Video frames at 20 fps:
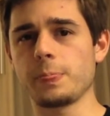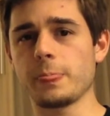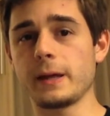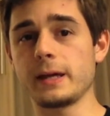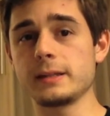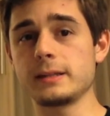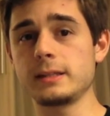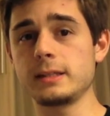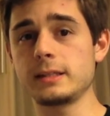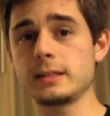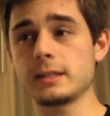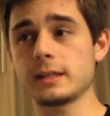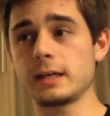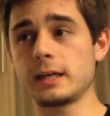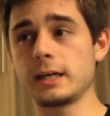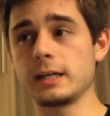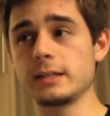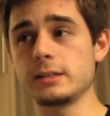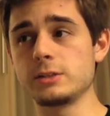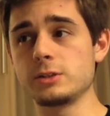I think
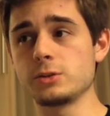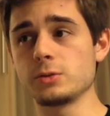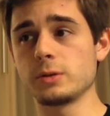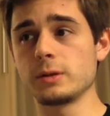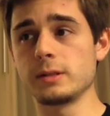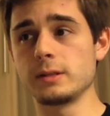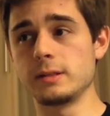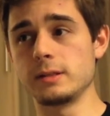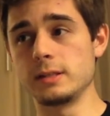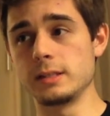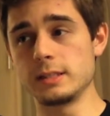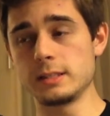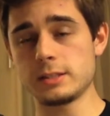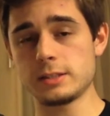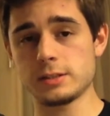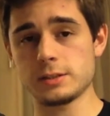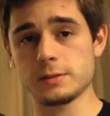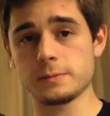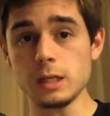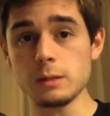I enjoy
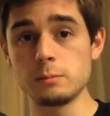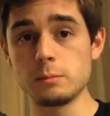this